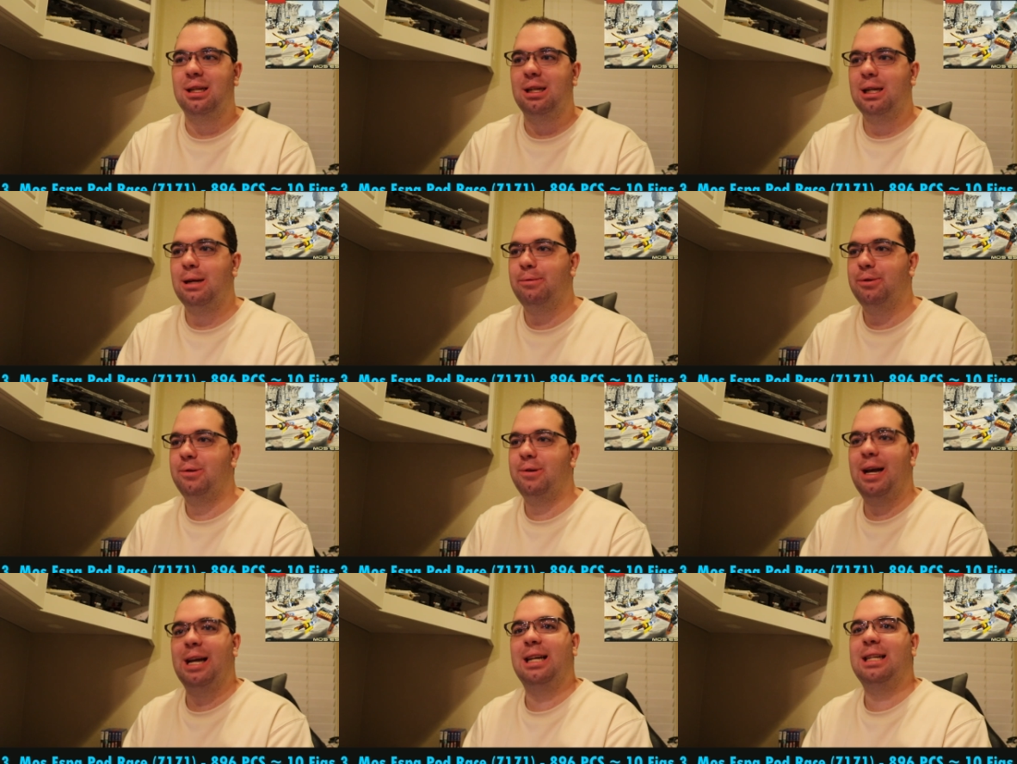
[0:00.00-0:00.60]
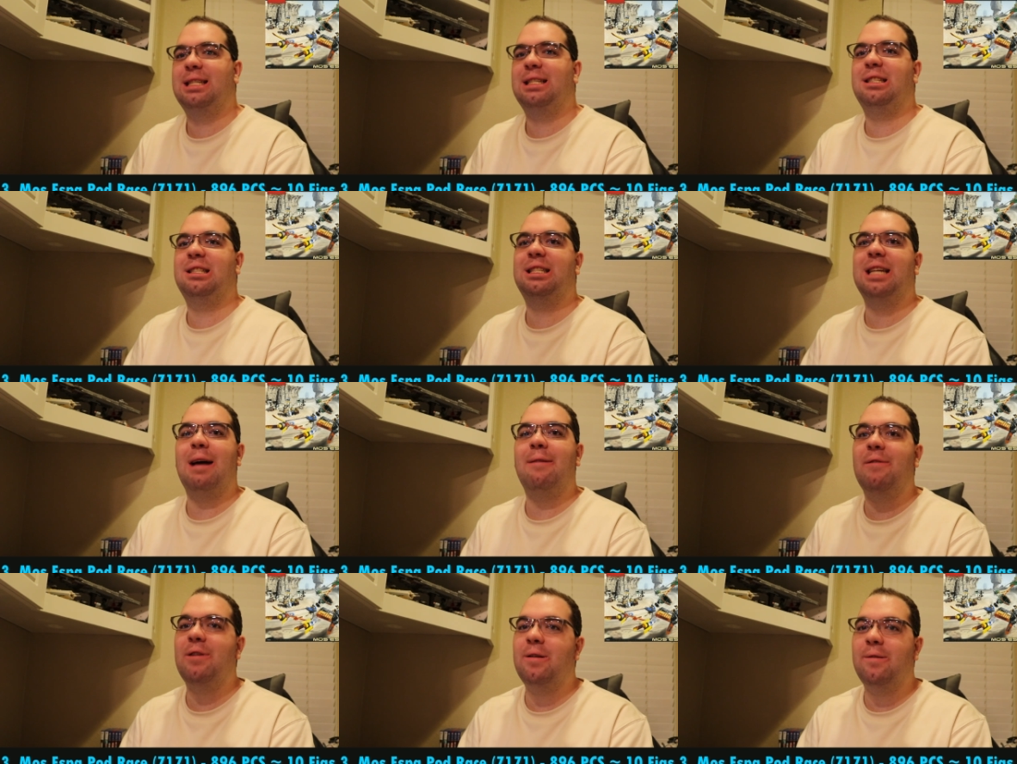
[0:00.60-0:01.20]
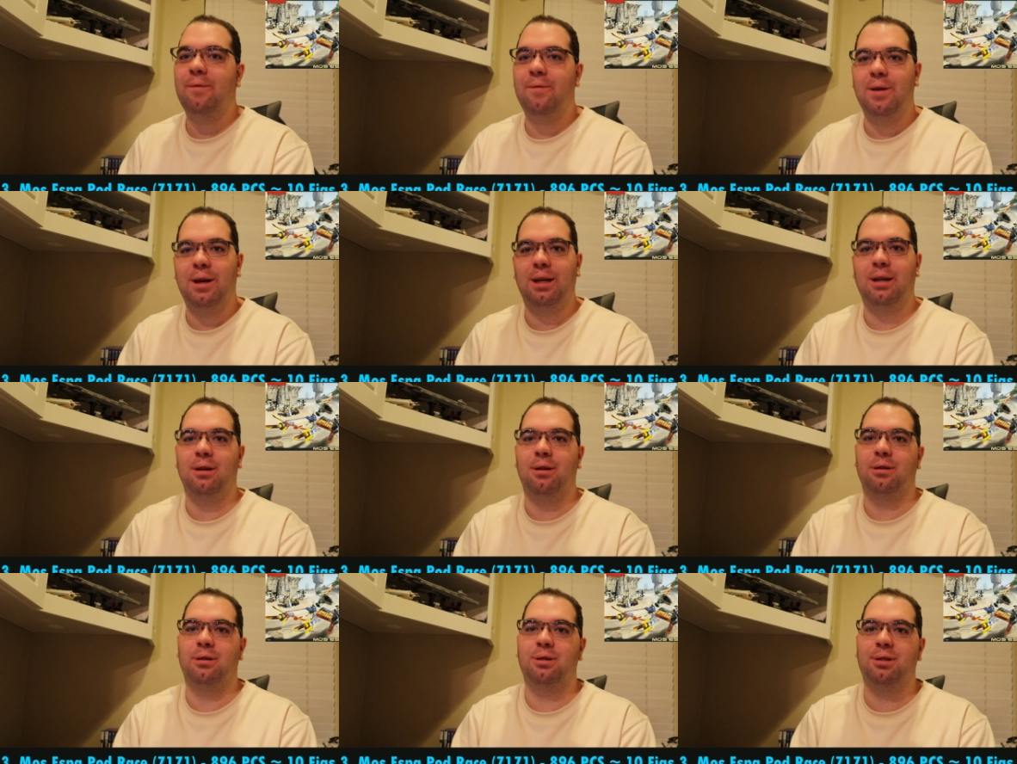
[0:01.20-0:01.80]
Comes with like 7
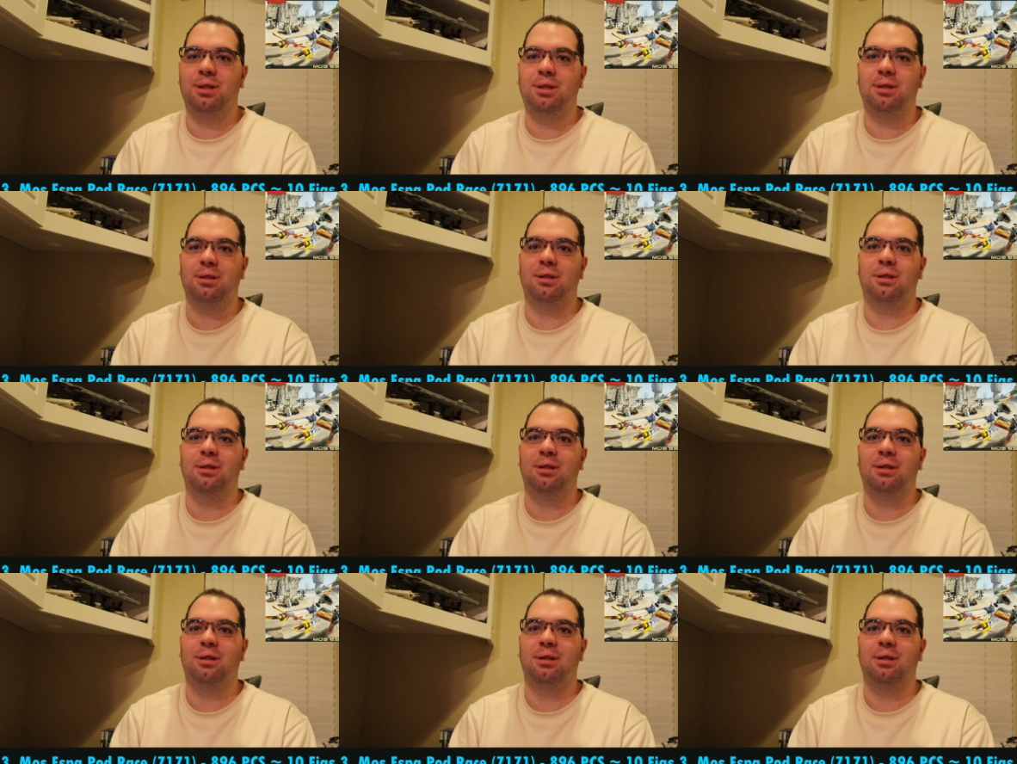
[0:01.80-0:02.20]
figures.